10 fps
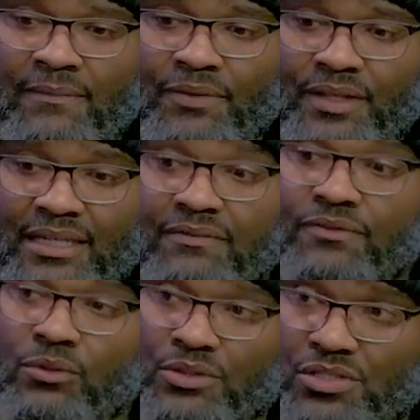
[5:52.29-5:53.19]

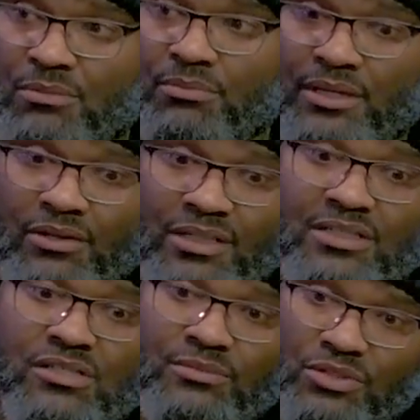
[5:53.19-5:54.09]
influence to bear
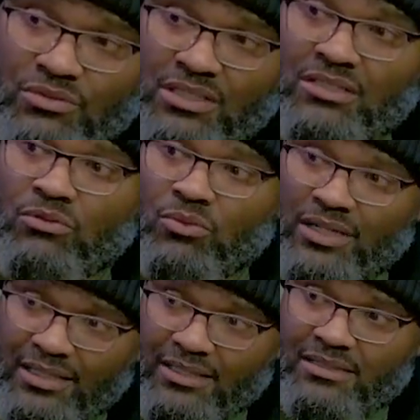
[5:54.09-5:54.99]
in some unique
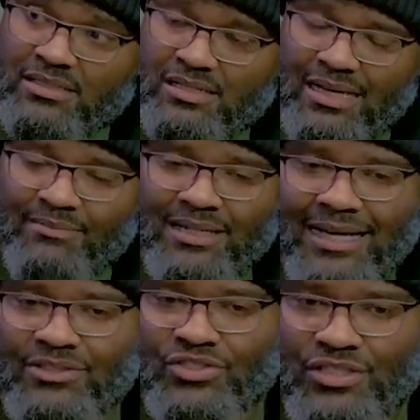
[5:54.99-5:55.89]
ways. I'm
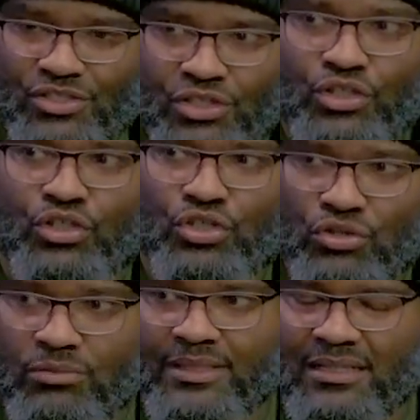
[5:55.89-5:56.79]
not just
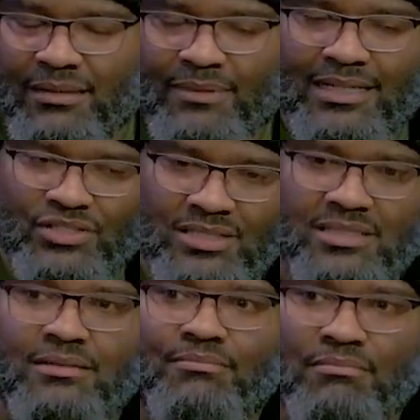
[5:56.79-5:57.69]
human. I'm not
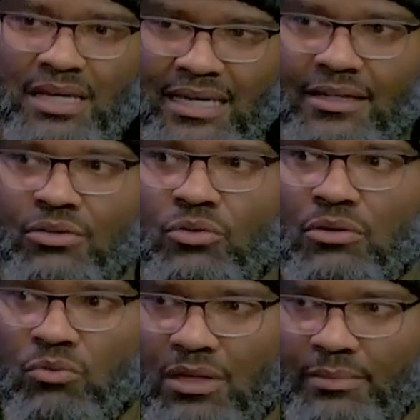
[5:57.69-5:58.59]
just a man or
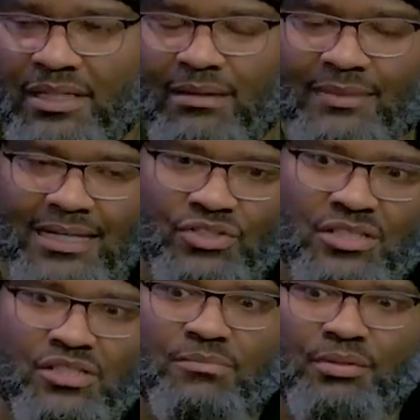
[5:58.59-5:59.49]
a woman. I'm not
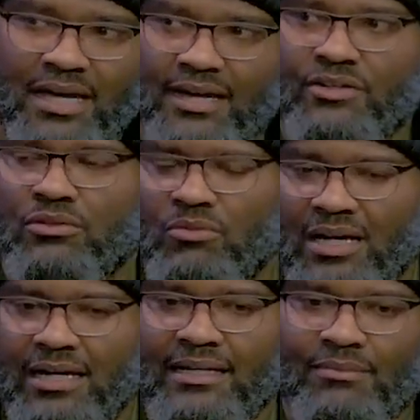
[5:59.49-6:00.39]
just black or
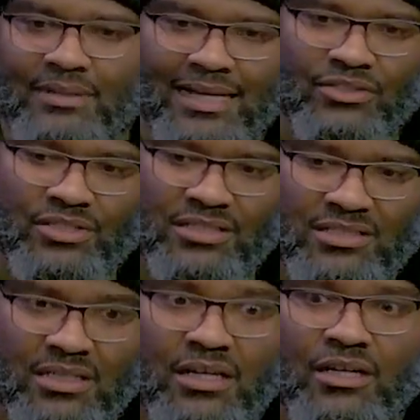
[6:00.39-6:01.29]
white. I'm not
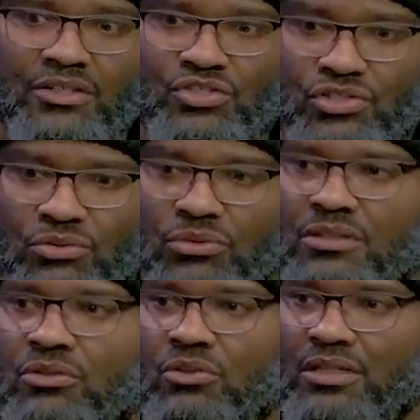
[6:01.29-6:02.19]
just a
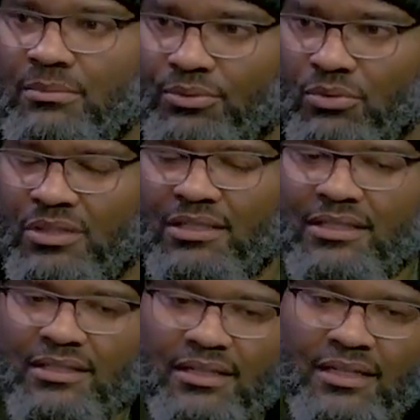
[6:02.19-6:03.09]
student or an employee.